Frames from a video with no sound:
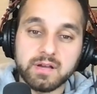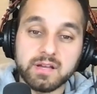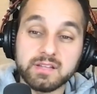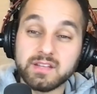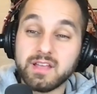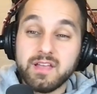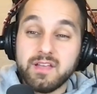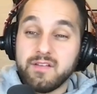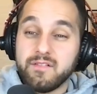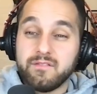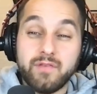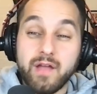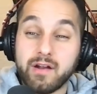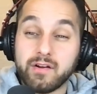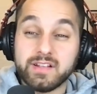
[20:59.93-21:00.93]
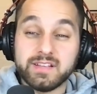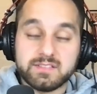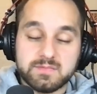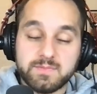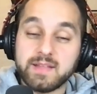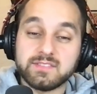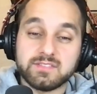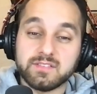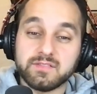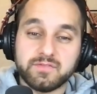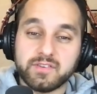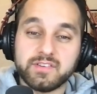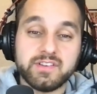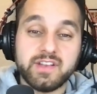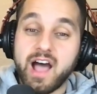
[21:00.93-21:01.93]
but very expensive
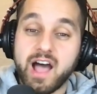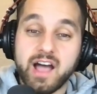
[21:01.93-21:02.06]
for